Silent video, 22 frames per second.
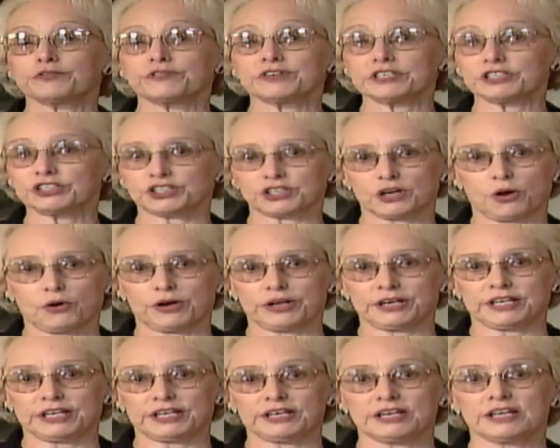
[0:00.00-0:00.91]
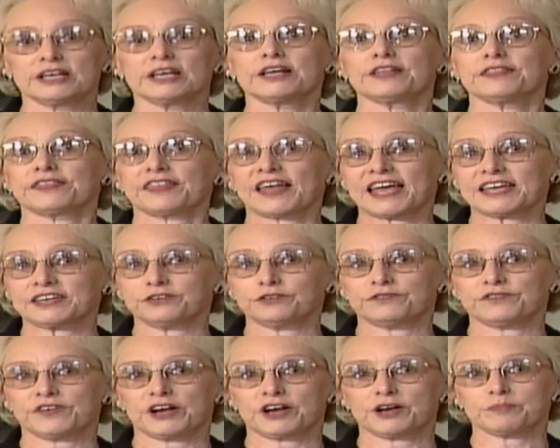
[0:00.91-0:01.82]
enjoyed it. Thank you
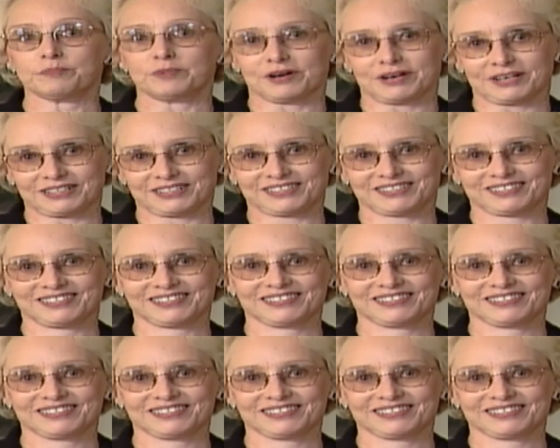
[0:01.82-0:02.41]
very much.